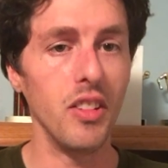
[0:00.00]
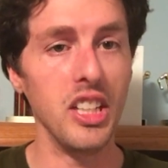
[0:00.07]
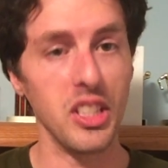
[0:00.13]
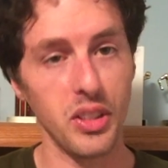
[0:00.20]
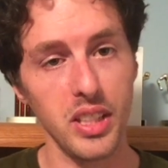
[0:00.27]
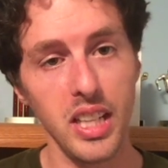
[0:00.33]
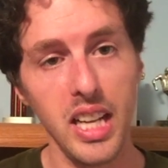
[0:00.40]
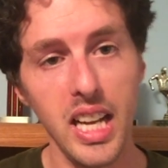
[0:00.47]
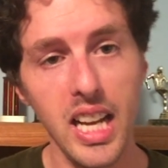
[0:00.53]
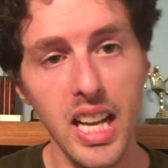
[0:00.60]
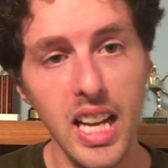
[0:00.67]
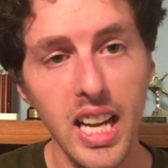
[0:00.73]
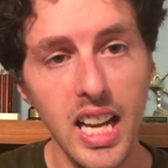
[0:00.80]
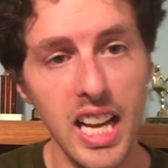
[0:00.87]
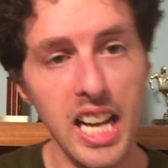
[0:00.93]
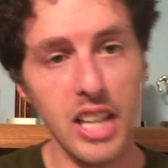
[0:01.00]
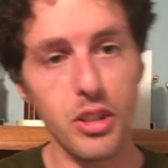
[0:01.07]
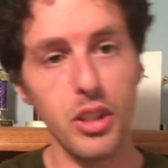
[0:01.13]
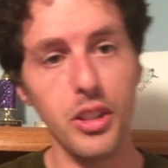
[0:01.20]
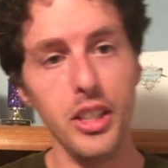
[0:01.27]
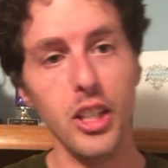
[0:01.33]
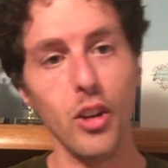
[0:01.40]
of this has
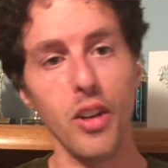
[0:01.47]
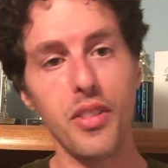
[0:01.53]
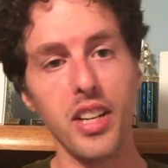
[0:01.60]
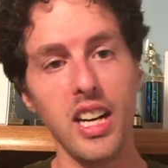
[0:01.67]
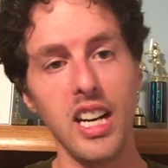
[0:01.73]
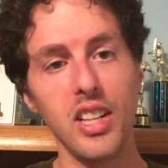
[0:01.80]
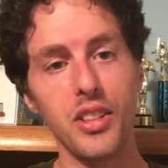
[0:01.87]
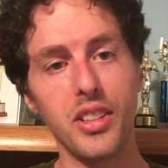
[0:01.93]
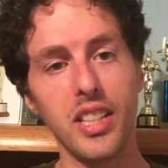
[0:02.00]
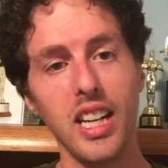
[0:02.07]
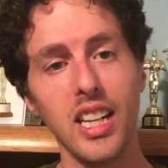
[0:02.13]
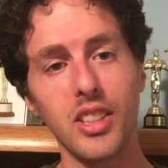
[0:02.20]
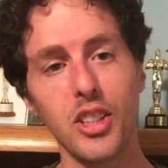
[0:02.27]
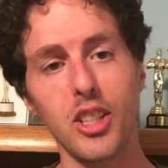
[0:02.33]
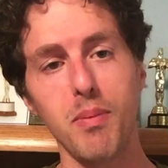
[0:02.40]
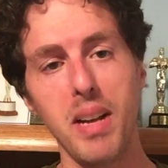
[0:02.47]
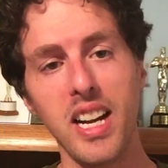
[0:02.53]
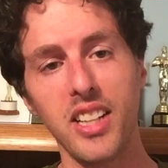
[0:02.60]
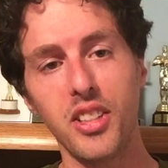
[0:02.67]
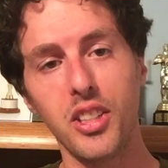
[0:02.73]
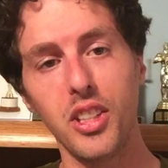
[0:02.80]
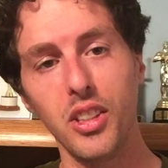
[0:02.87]
to deal with to toxic
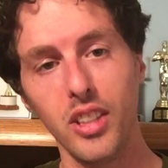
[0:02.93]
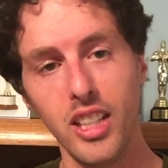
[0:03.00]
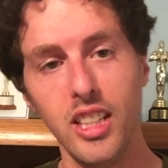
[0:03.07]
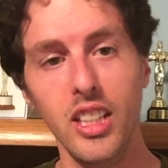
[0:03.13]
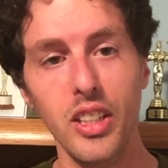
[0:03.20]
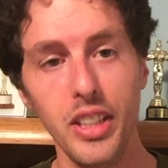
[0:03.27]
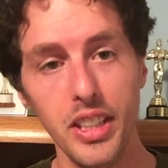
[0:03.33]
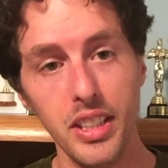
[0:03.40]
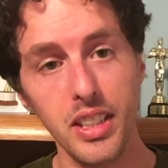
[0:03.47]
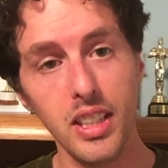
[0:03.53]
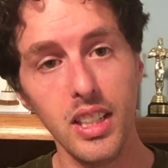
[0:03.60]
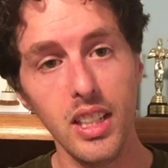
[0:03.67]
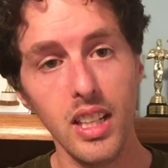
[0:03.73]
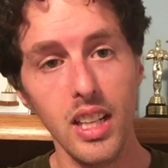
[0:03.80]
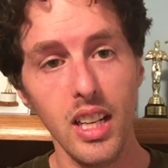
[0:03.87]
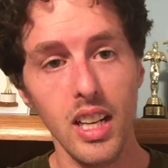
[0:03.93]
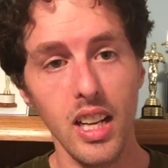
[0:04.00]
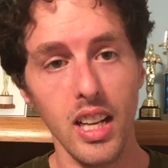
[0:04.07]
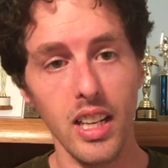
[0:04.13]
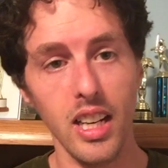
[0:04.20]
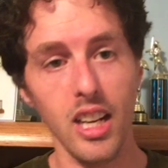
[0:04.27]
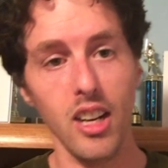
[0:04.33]
masculinity
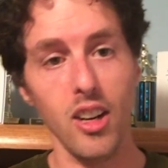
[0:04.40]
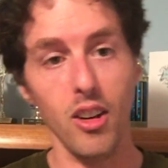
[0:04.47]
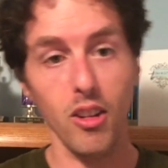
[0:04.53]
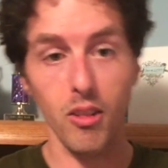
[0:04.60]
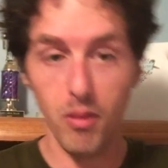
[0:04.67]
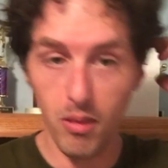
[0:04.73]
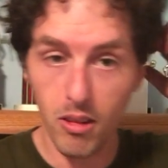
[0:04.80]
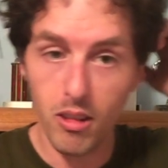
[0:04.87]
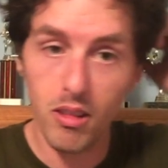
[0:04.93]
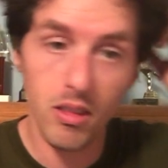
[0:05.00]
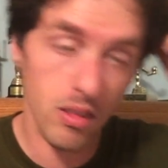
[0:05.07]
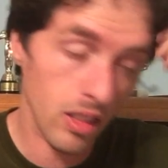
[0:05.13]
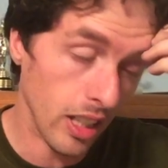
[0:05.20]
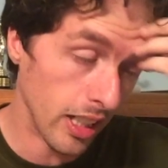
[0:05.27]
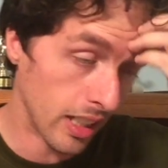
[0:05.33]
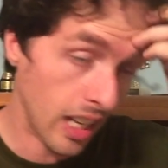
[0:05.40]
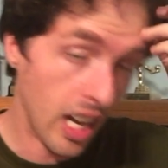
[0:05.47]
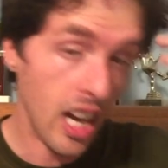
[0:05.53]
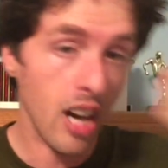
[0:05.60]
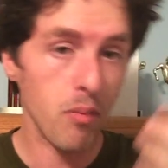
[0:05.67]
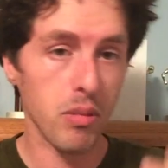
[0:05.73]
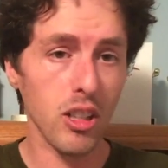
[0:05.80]
and how, like,
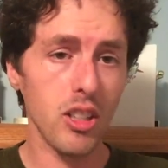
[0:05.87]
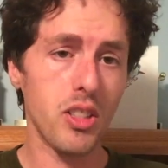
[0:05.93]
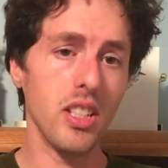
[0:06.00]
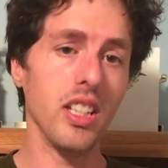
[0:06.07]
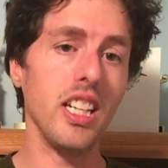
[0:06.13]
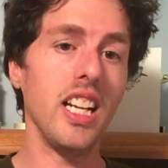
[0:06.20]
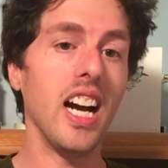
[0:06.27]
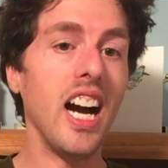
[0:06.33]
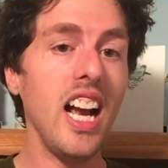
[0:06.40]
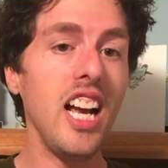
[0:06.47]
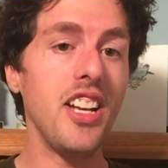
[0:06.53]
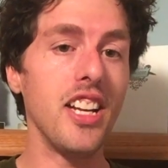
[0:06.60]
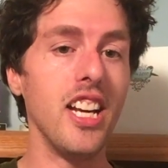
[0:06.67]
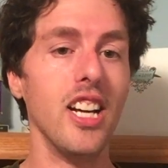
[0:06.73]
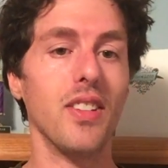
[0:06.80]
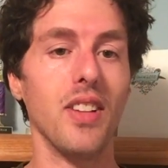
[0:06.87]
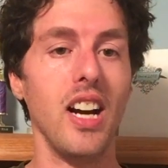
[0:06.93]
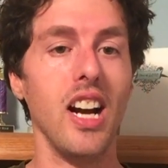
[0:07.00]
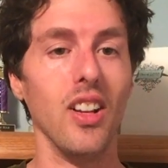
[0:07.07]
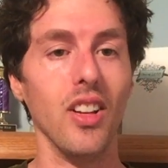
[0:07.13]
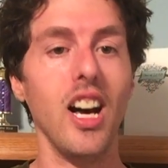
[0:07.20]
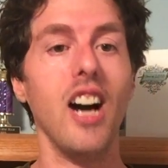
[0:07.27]
personally, I identify
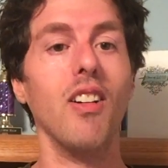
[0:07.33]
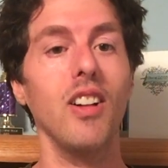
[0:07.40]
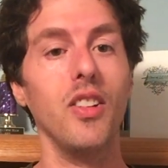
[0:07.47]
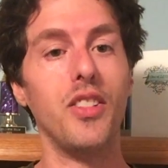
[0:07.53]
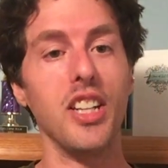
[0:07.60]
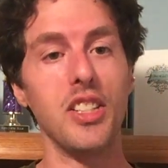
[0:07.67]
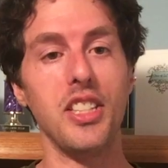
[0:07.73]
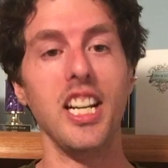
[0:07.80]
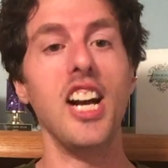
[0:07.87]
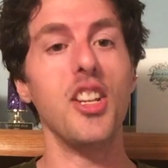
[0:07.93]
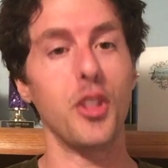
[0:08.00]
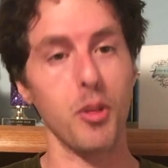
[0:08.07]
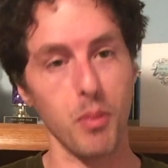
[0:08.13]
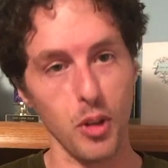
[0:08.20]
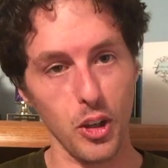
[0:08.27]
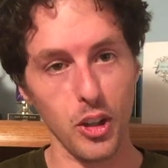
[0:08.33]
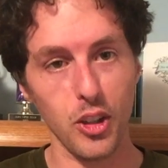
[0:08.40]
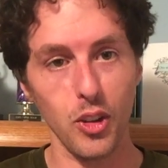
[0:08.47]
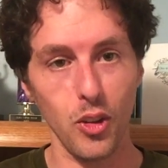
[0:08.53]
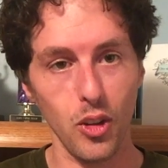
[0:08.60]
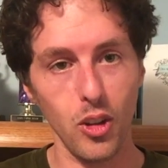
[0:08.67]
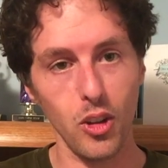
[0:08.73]
a lot with Jesse Eisenberg,
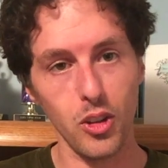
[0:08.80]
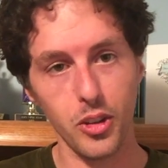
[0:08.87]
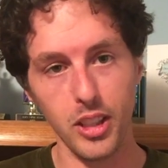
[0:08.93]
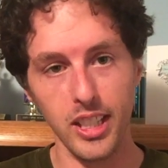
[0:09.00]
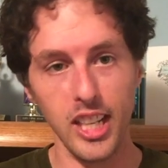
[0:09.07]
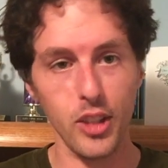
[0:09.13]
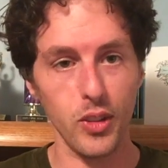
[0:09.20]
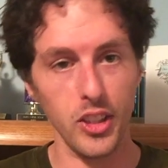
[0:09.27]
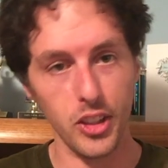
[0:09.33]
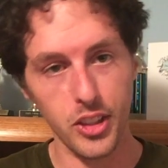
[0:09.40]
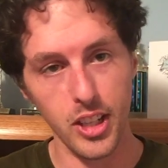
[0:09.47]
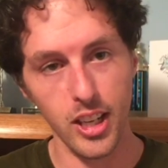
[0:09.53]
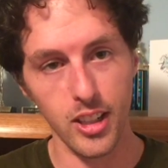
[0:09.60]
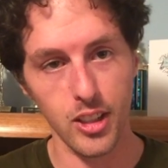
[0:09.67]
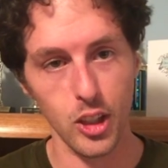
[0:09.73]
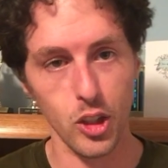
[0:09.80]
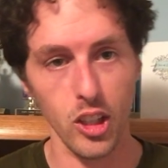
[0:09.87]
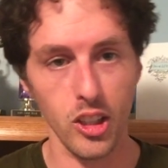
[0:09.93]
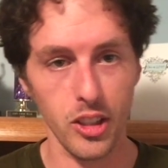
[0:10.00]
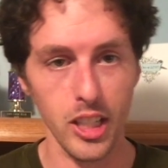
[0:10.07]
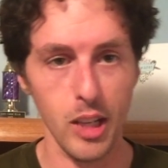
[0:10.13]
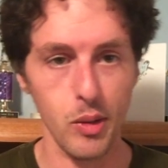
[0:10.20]
sometimes with his characters,
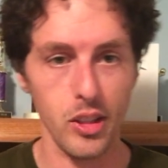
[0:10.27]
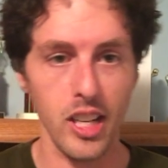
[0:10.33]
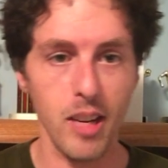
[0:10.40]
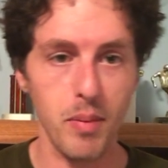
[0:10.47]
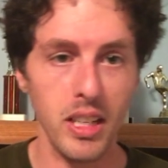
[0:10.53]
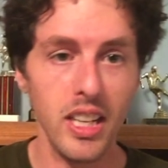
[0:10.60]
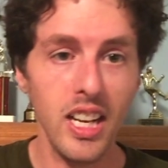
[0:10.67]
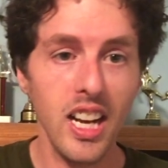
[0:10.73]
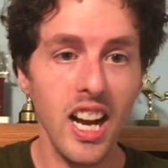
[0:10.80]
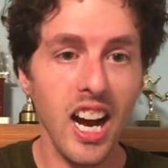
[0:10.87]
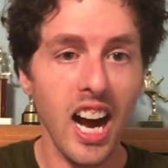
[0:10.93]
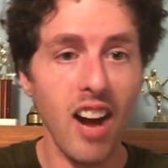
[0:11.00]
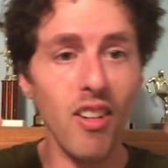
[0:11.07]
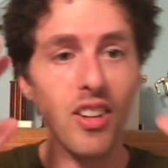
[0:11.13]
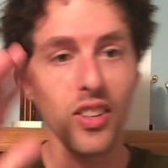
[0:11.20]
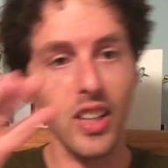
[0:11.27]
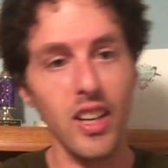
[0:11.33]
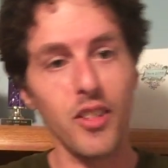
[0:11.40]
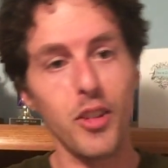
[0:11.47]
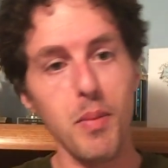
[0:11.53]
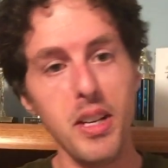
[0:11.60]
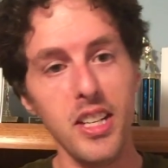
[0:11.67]
other times not, but I would
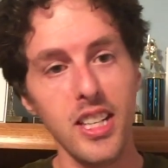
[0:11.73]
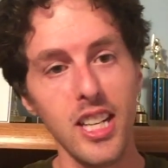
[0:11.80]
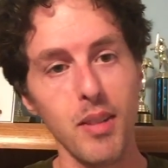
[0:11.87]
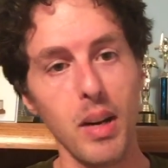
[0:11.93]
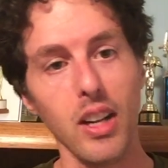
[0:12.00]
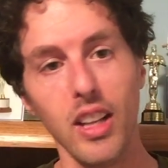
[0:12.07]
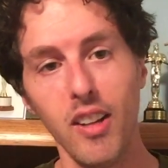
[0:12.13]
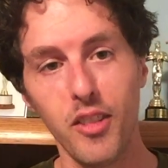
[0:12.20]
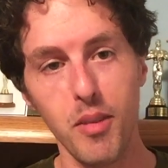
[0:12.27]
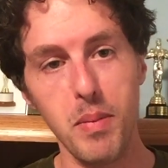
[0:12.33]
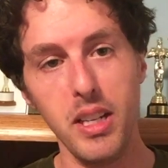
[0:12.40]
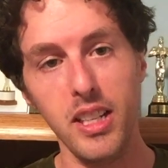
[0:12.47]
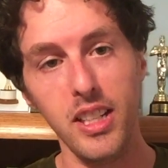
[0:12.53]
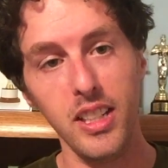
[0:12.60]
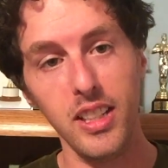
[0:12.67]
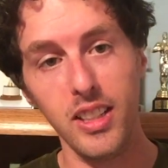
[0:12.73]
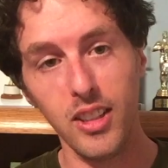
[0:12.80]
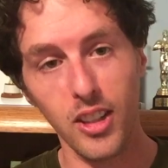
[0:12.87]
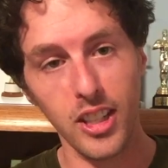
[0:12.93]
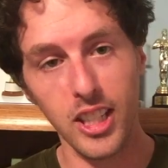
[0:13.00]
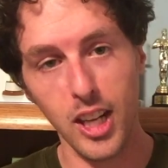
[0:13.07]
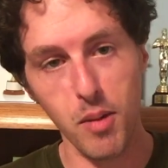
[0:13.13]
love to be him. I love to be
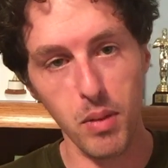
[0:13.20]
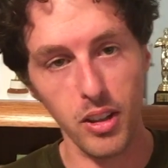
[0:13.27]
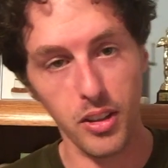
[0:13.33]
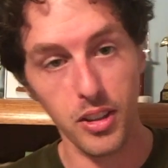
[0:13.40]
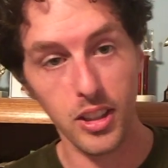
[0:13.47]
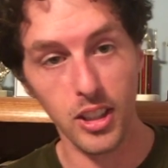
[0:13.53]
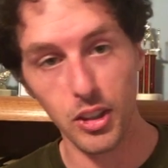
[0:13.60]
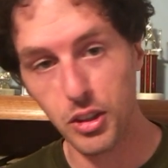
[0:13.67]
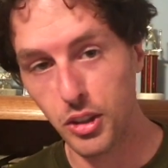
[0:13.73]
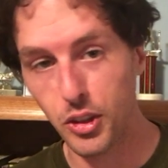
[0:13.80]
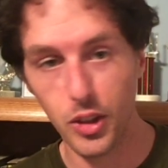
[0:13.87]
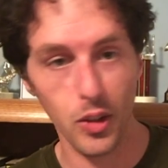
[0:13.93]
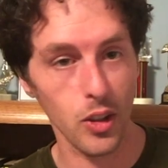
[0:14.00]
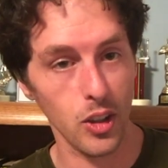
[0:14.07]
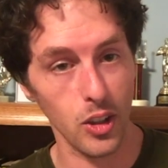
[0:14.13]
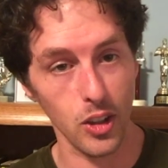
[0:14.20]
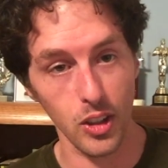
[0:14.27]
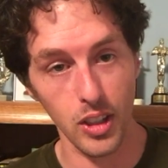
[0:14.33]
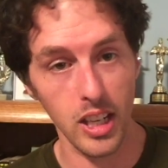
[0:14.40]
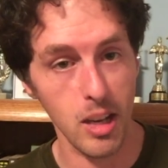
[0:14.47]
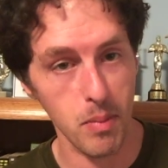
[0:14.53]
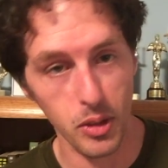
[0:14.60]
hooking up with Kristen Stewart
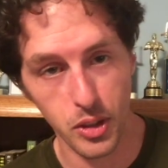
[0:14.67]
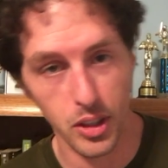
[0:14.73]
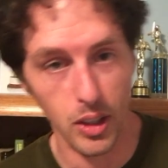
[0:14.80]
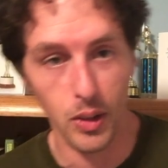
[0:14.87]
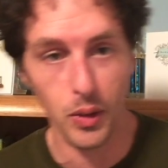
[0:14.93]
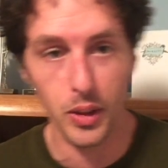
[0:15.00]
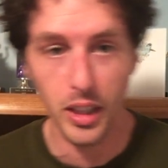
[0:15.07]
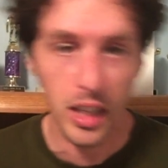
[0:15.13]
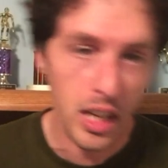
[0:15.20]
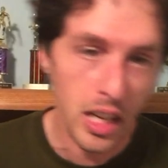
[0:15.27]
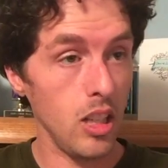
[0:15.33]
or Emma Stone.